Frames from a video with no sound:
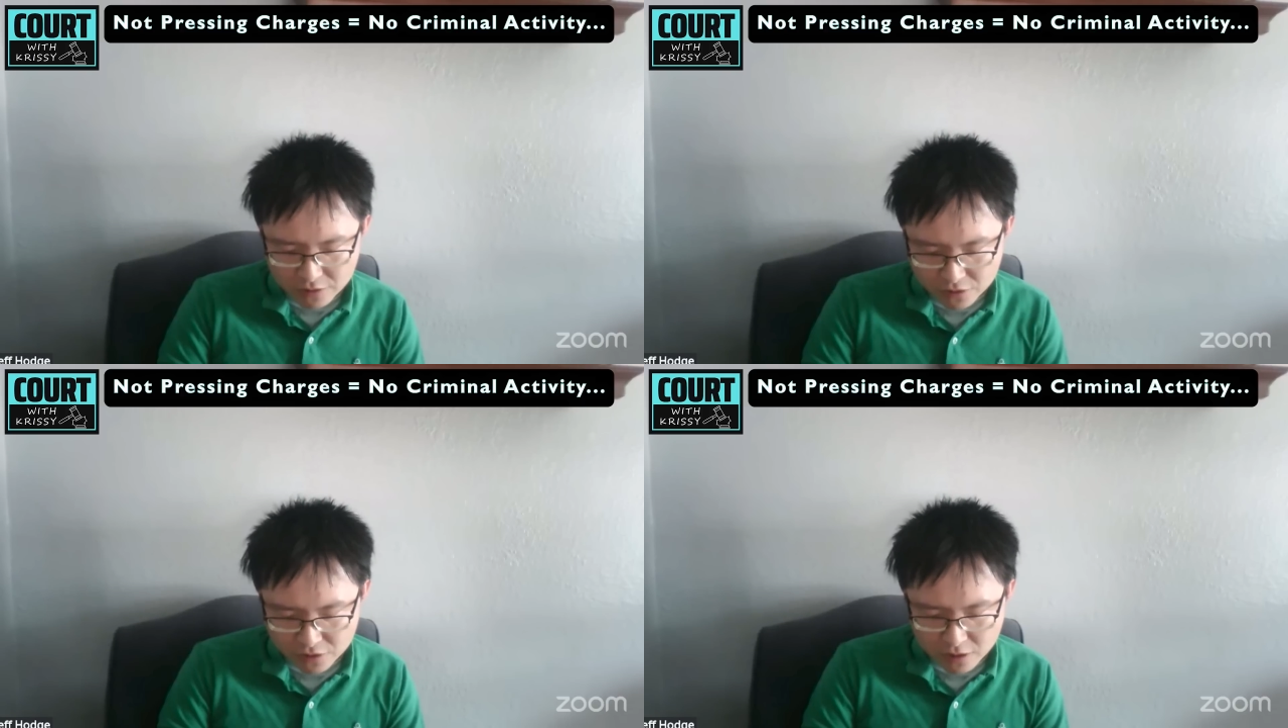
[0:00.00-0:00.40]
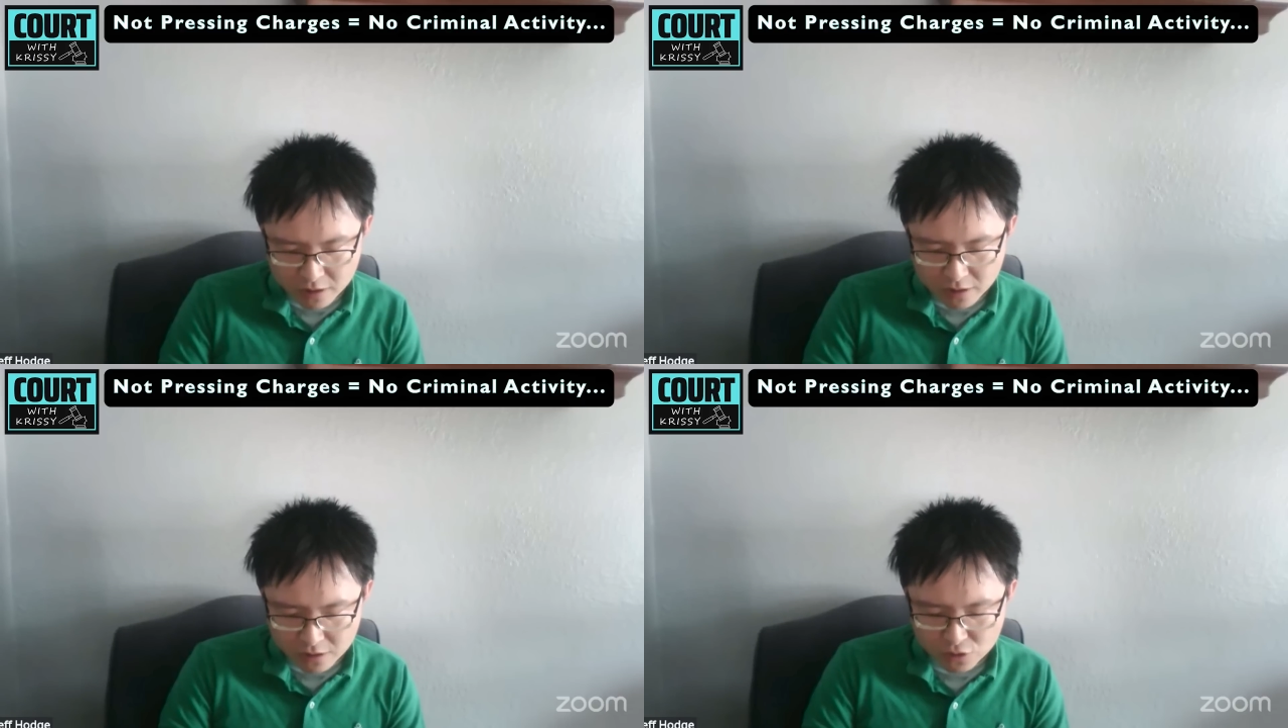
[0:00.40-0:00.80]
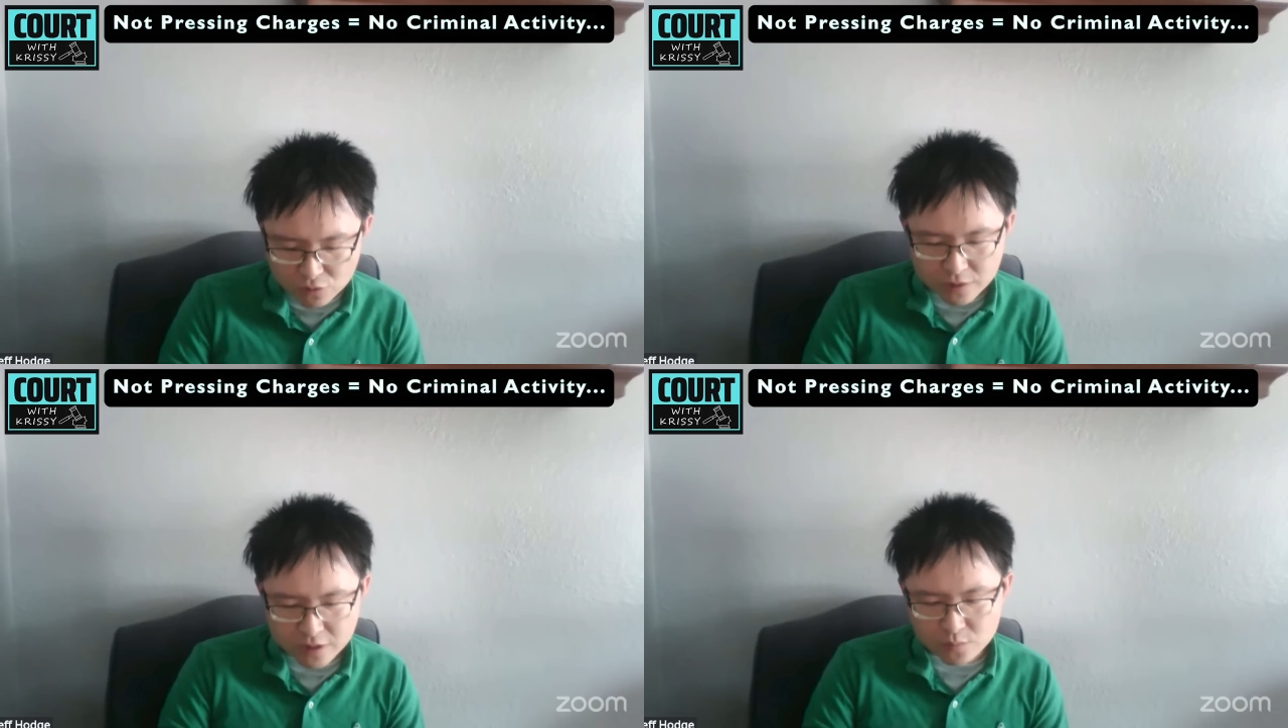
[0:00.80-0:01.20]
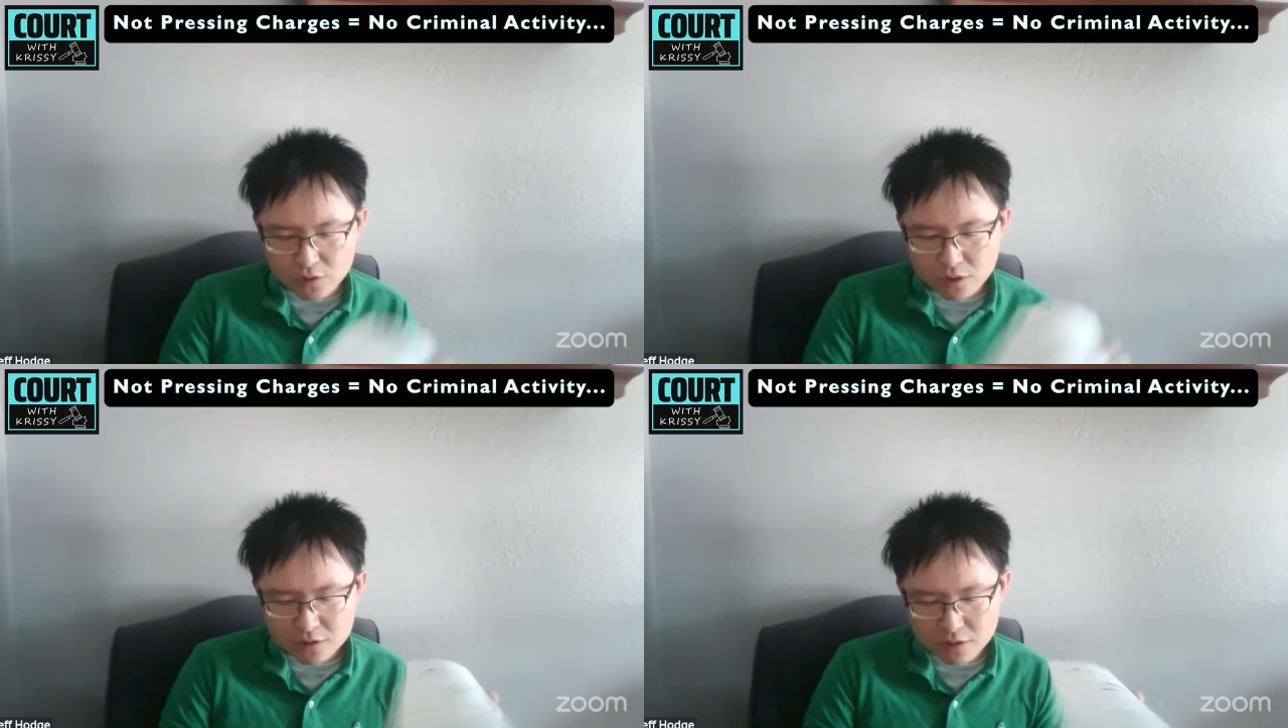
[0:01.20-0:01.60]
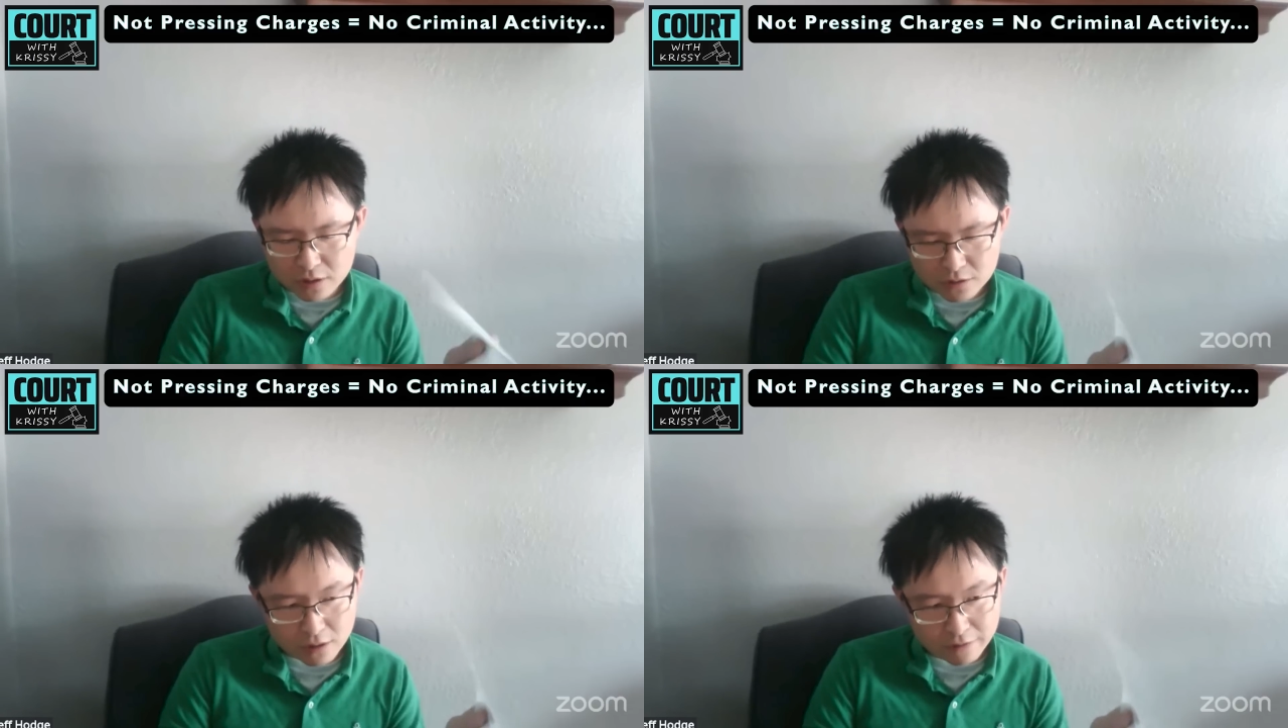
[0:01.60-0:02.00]
through this
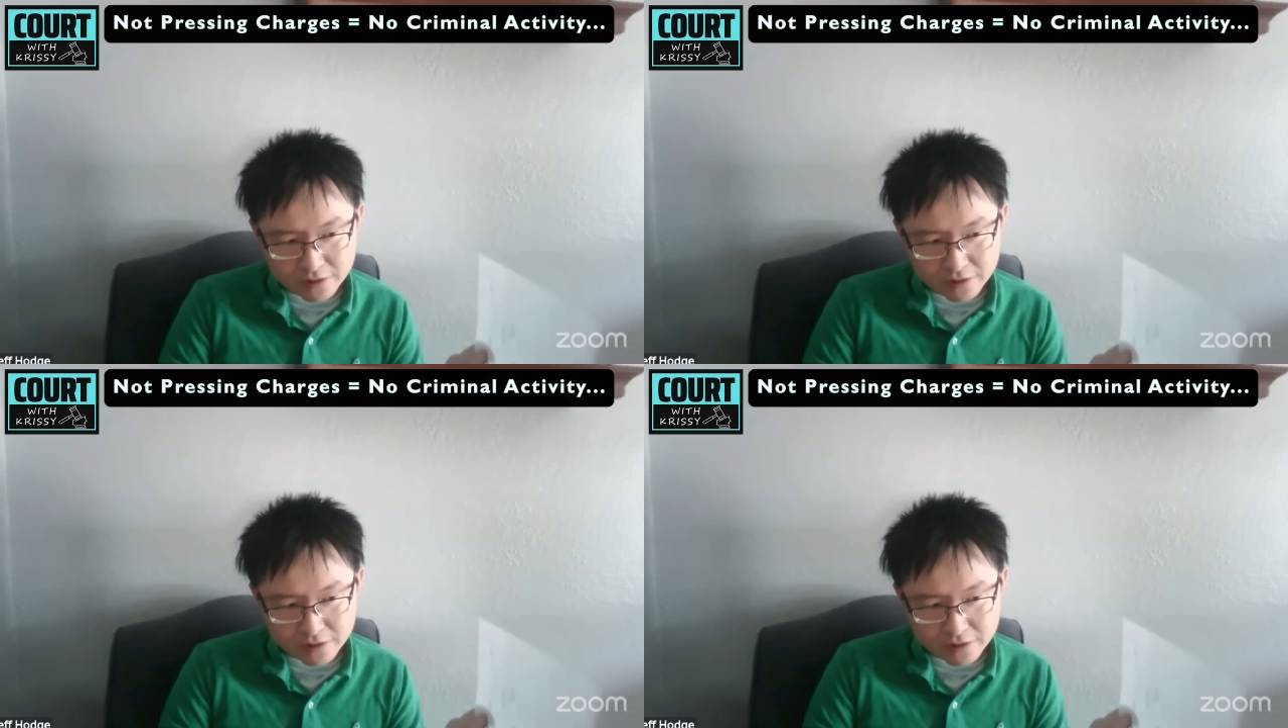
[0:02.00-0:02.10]
process of